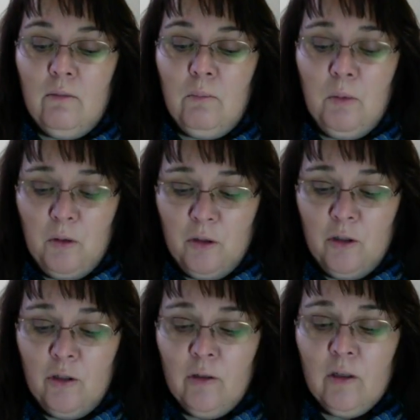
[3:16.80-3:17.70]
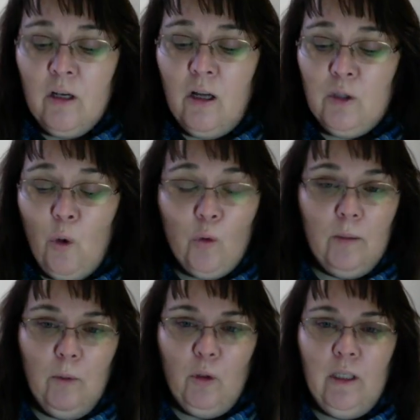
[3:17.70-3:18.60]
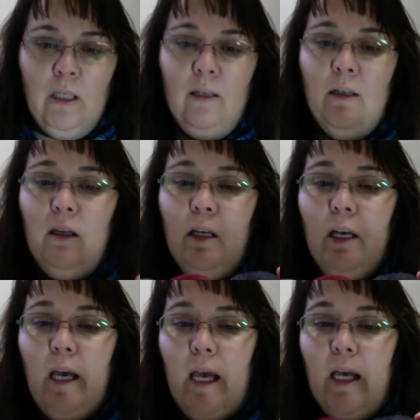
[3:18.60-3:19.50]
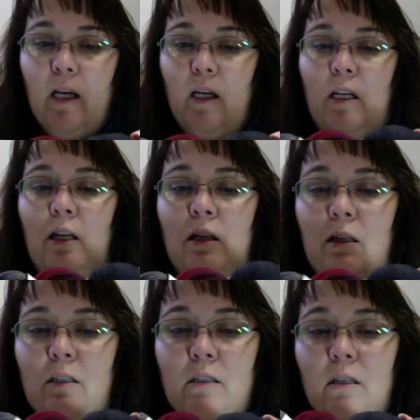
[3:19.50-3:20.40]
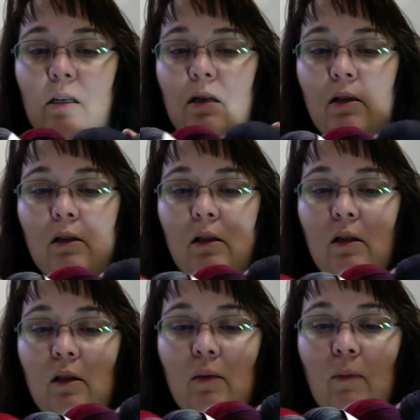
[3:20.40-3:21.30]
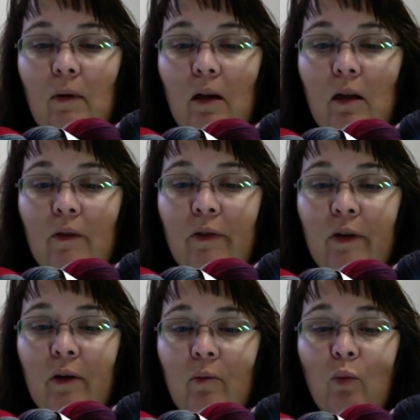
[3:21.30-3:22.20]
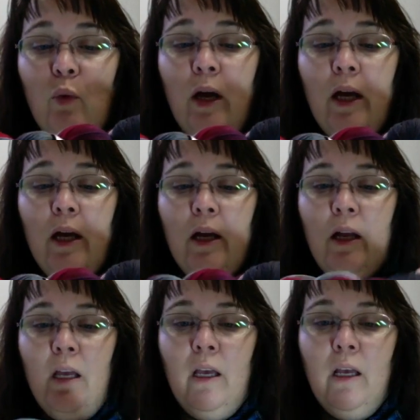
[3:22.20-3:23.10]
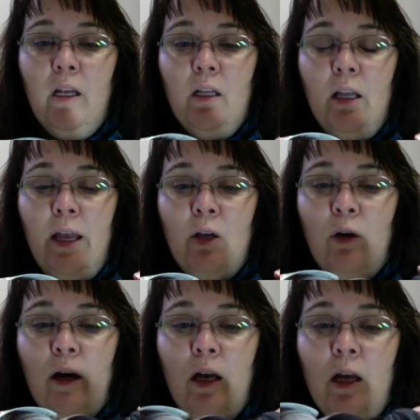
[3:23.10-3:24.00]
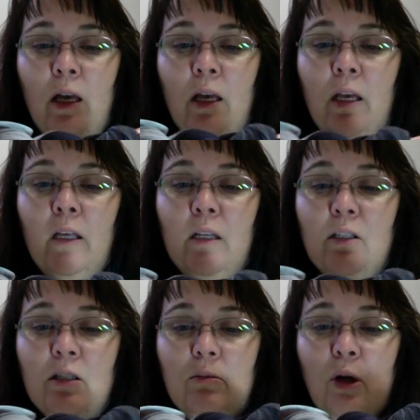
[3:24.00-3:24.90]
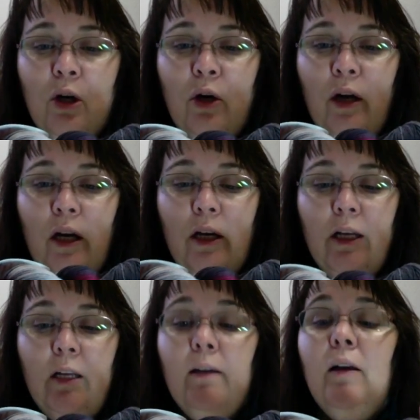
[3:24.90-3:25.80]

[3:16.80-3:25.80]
Pure called Holy Moly, and it is some red and light gray and some dark gray in it.